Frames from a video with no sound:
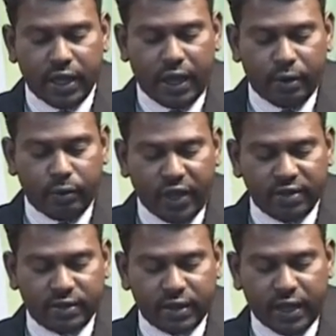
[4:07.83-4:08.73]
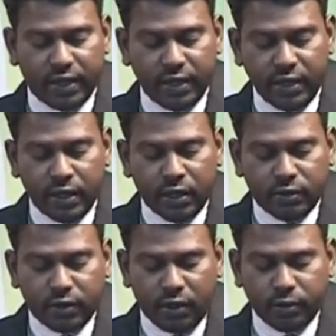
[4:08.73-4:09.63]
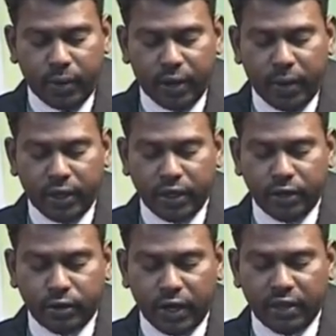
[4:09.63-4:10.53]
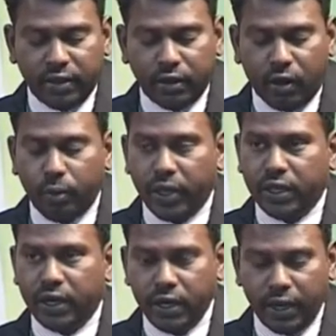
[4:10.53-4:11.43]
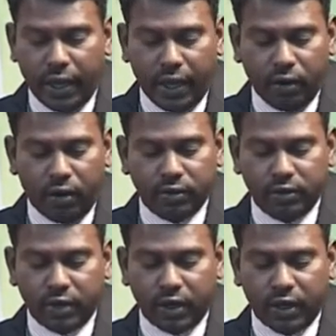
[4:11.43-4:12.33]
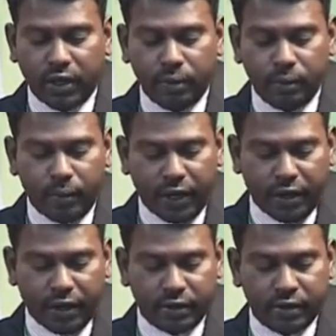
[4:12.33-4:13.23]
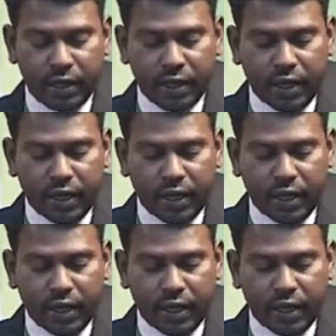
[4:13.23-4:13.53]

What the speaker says: and waste at the source by better utilizing raw material and auxiliary materials.